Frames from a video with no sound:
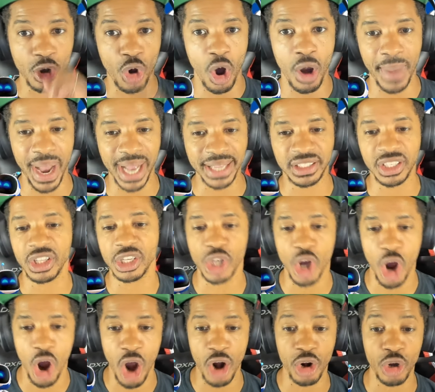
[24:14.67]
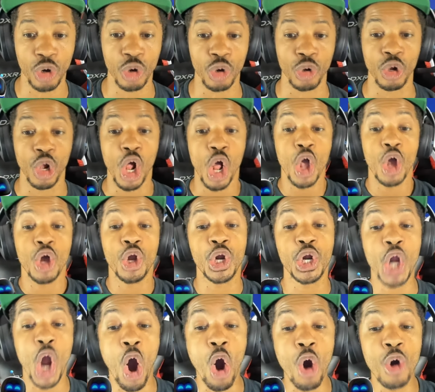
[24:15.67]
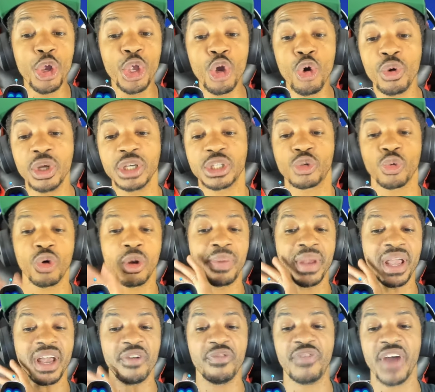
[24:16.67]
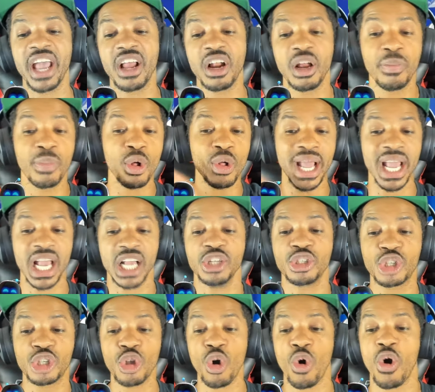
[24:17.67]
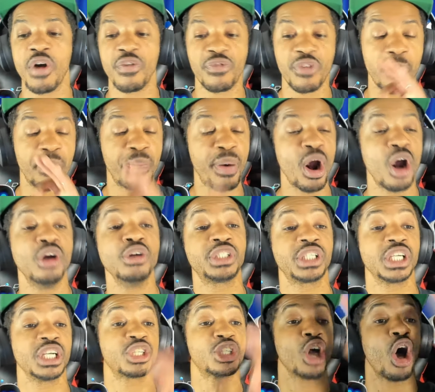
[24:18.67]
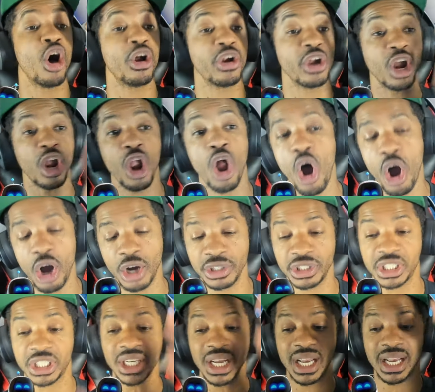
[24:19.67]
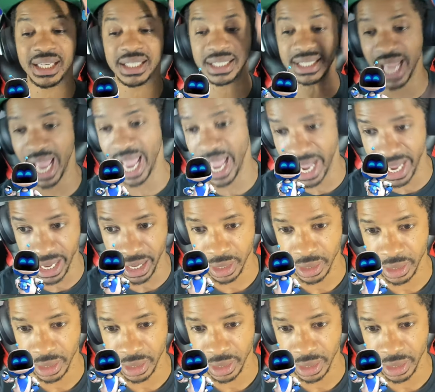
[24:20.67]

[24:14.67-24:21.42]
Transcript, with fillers: going back to this article, no units will be available in store for purchase on launch day.